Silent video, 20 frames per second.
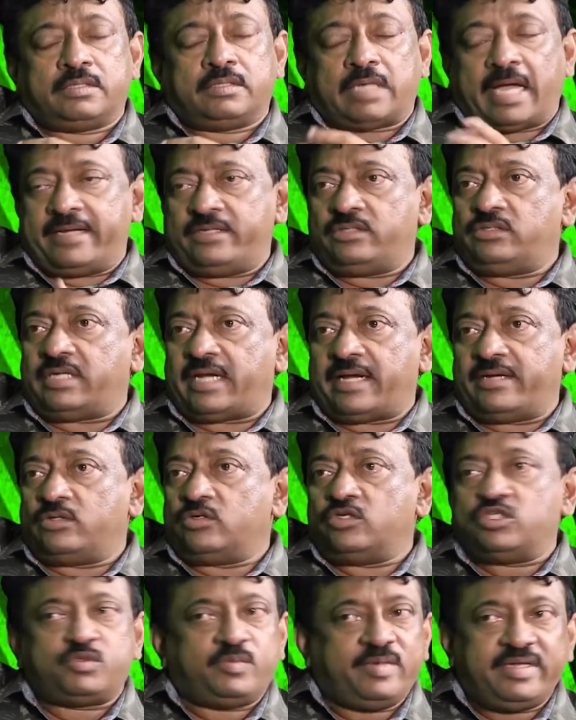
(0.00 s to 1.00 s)
I
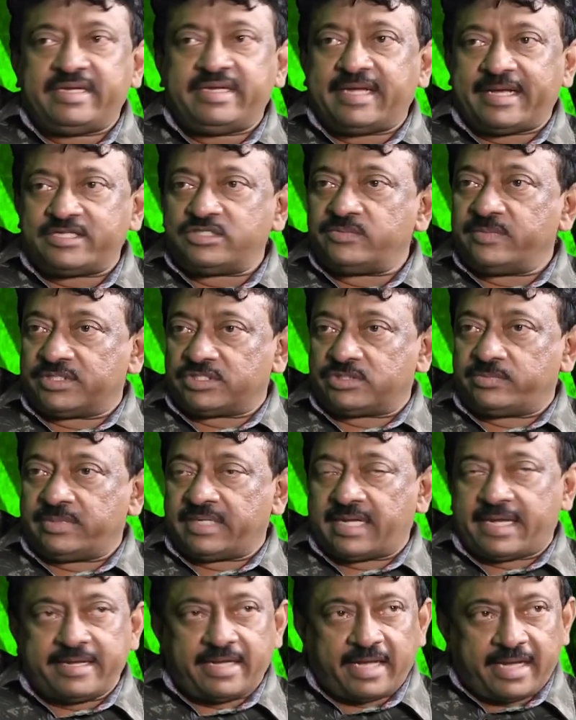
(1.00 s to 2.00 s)
don't speak as much,
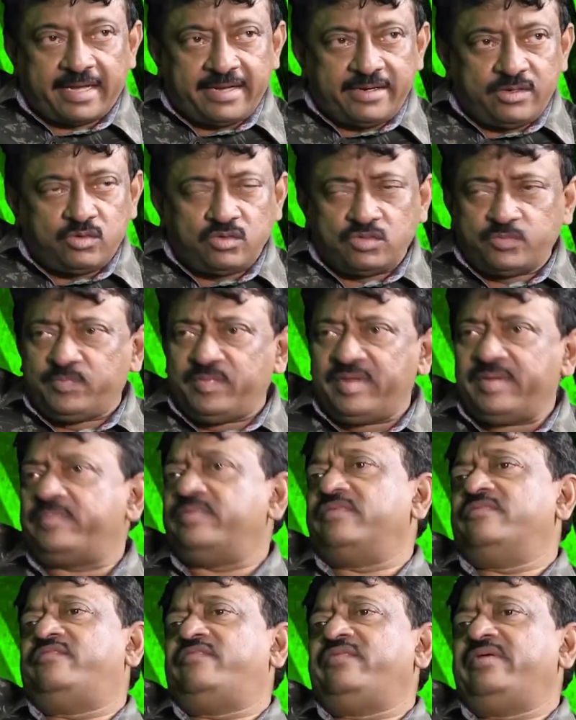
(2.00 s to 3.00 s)
but I know
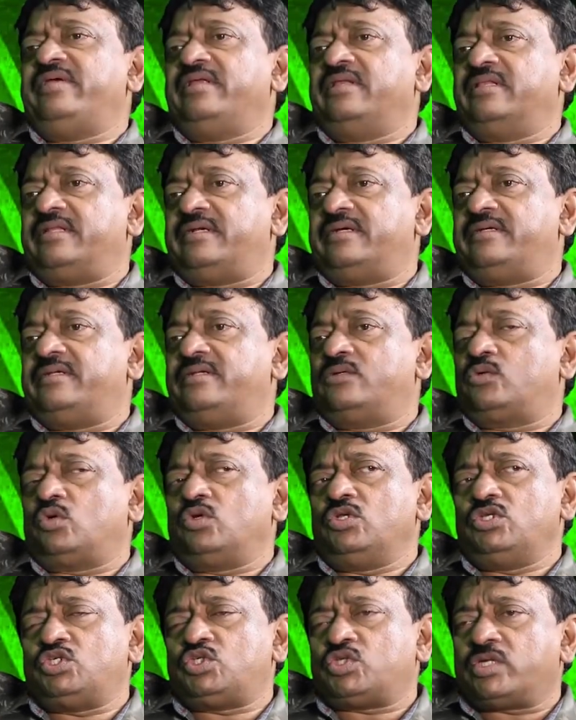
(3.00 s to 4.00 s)
people feel that in
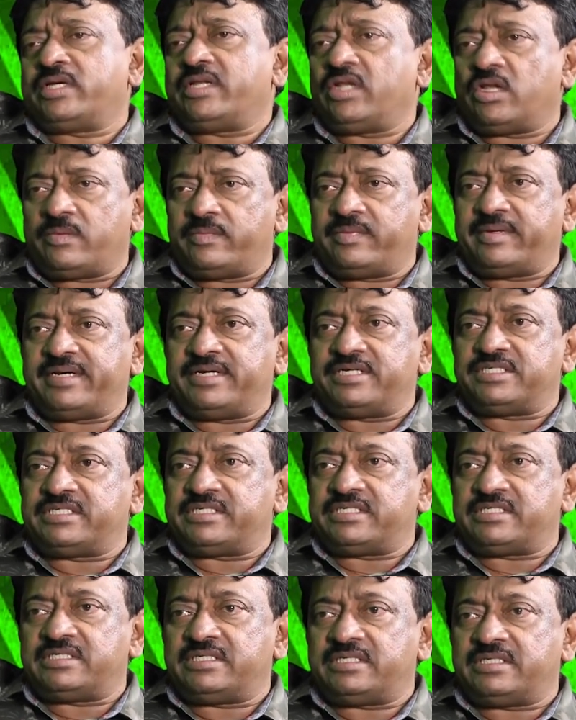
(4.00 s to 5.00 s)
koncha elaborate
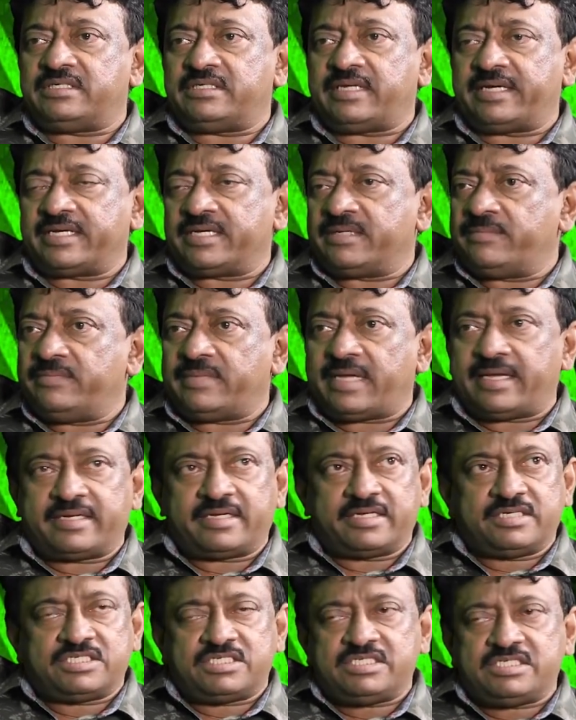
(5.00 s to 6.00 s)
chesthe I
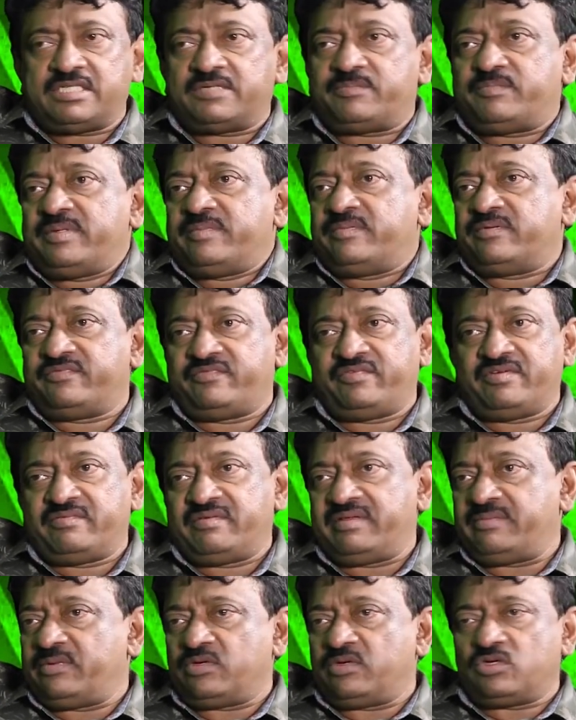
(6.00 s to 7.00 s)
can see that people feel
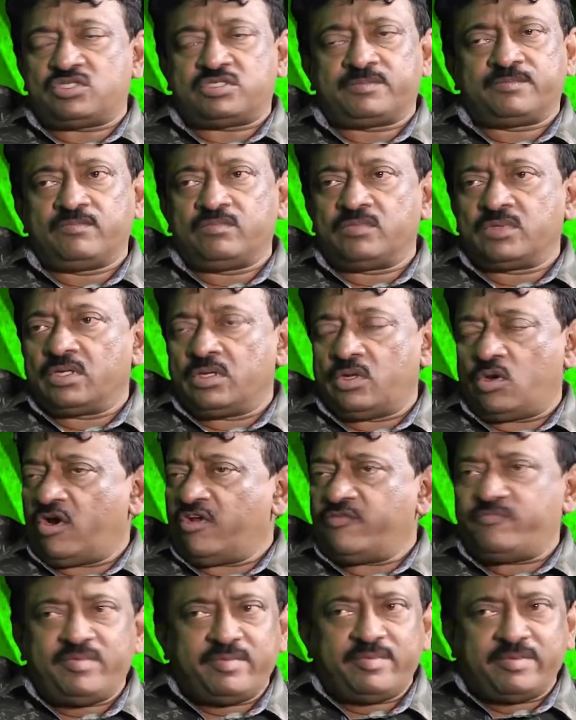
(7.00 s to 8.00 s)
that, because a
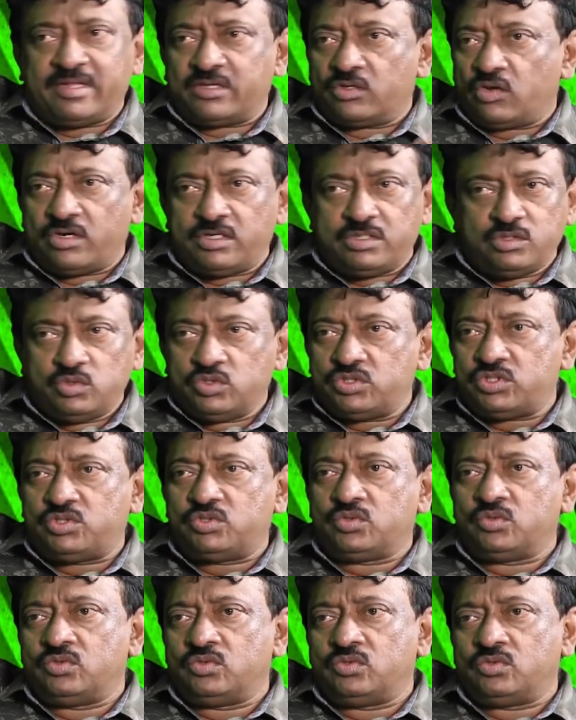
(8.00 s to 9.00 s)
lot of people are not
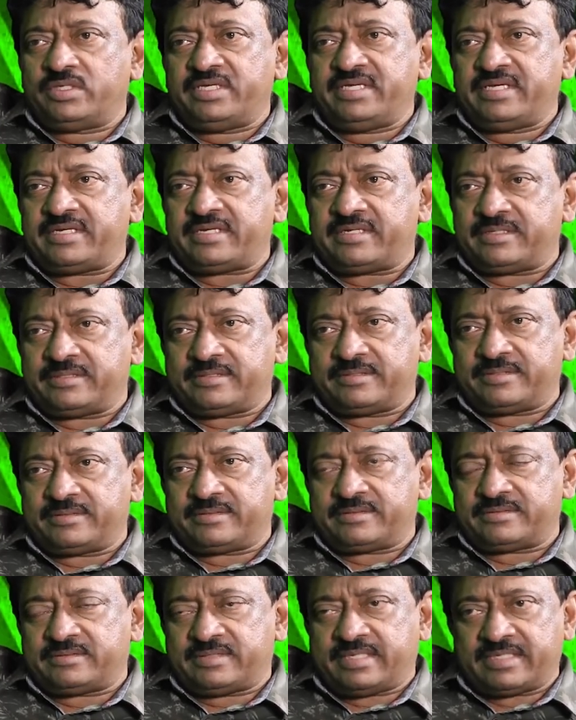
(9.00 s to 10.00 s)
used to hear
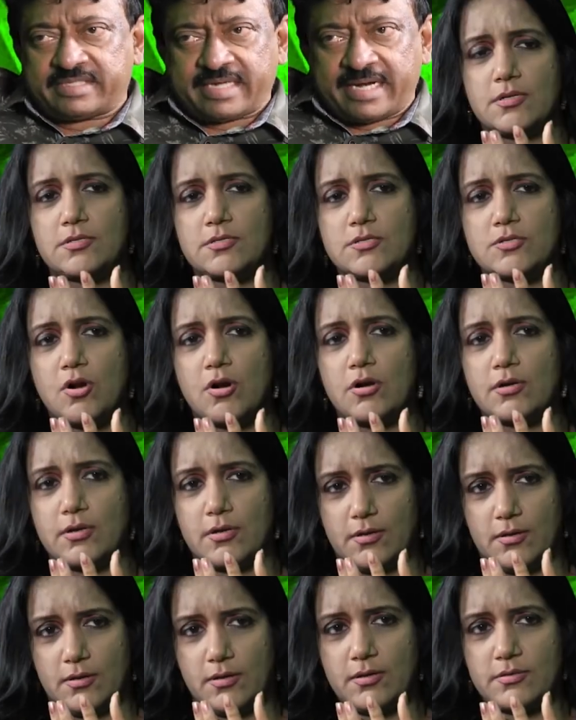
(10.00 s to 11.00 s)
that it's of not way.
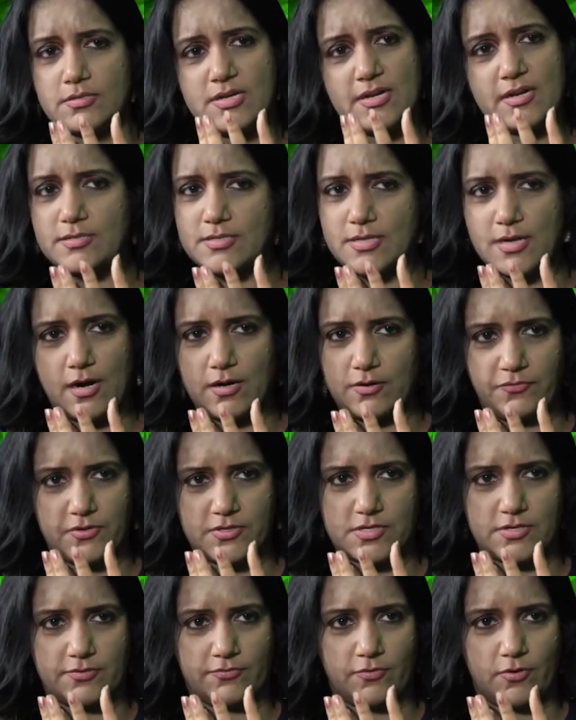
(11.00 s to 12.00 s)
Listening is an art
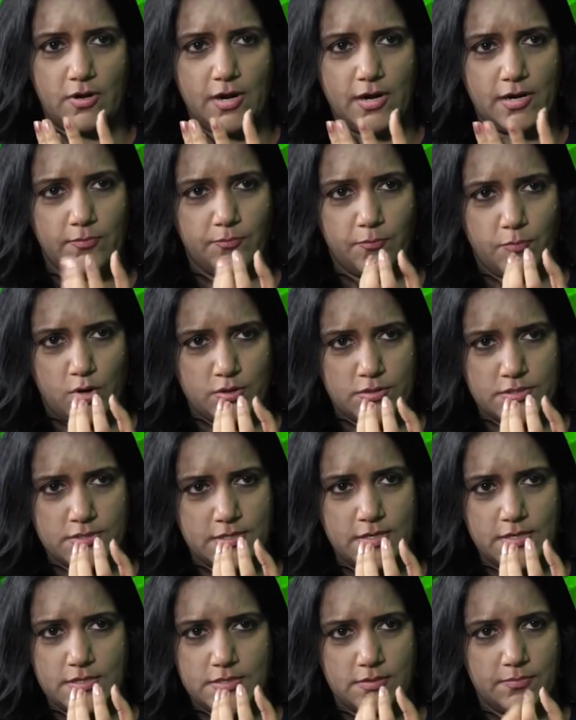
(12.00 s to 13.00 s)
first of all, and
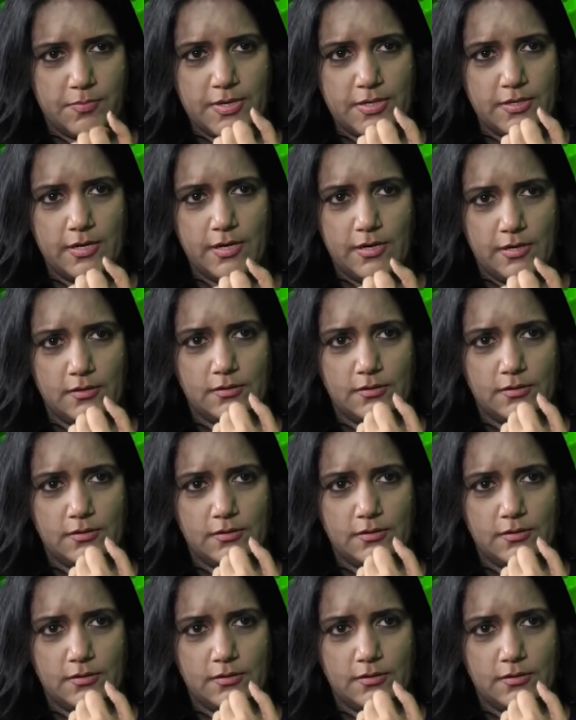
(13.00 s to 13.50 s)
processing is a big deal.